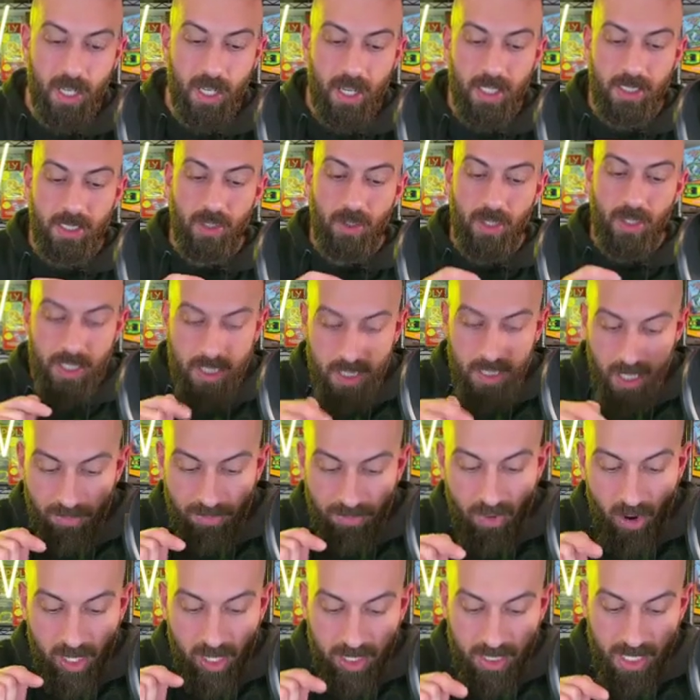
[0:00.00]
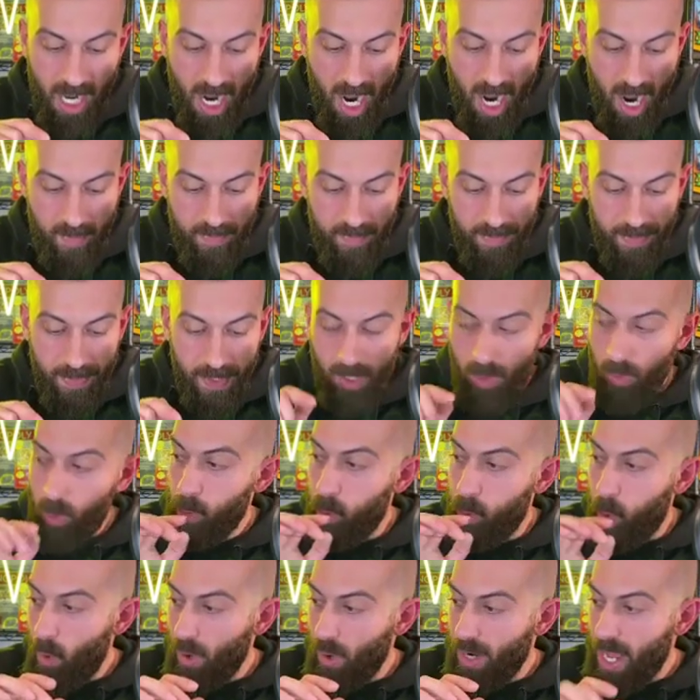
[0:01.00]
So this is the first time we're
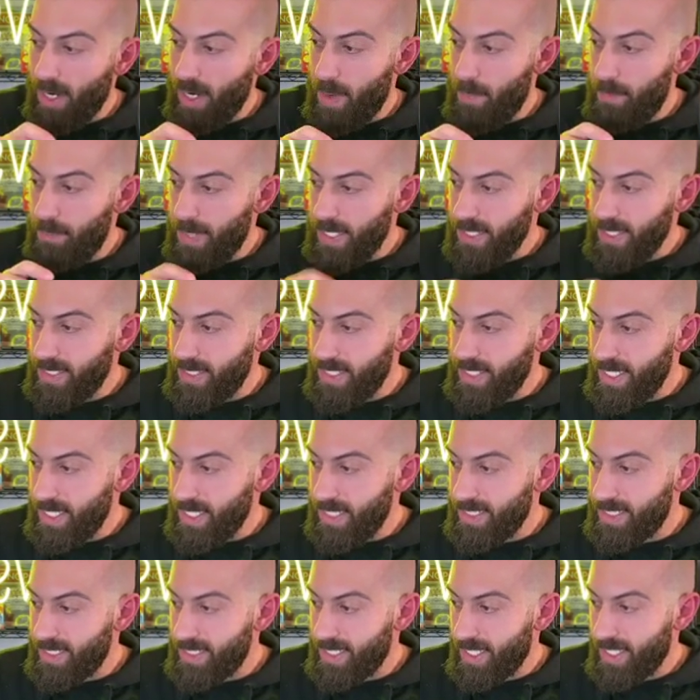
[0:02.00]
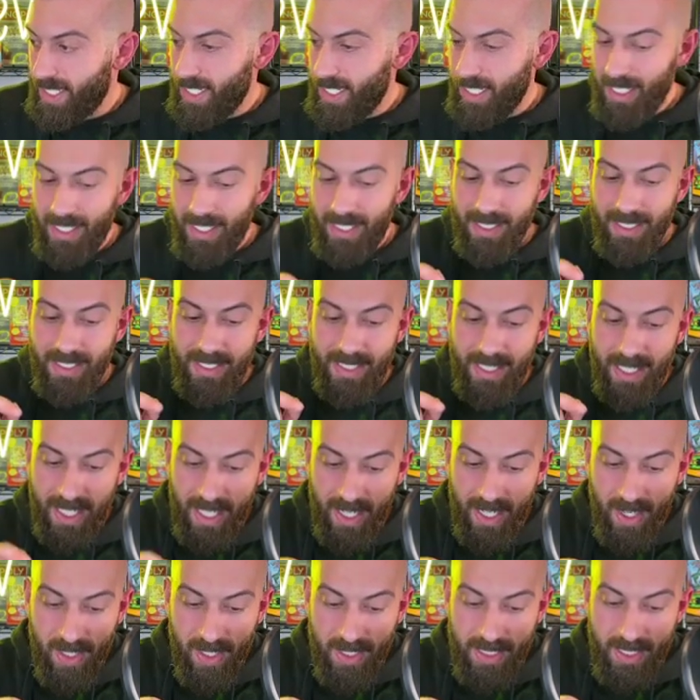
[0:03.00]
pulling out a Misty's
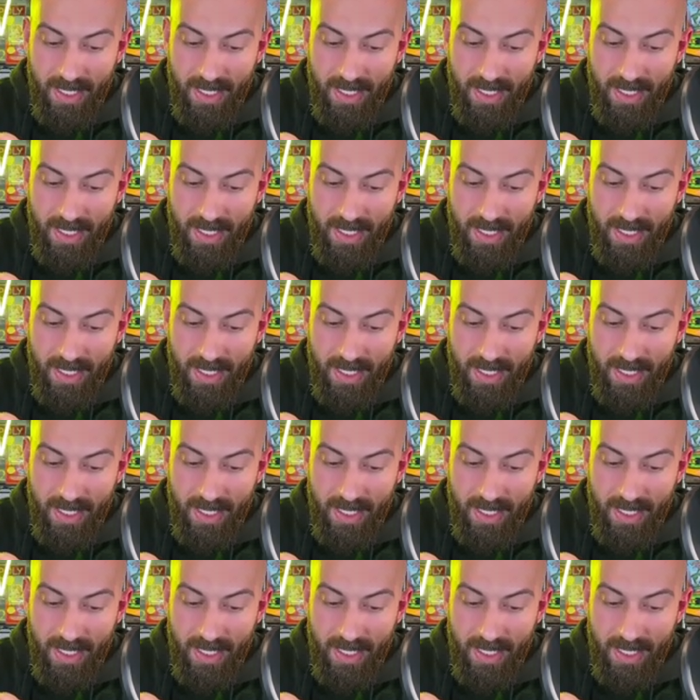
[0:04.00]
Tears.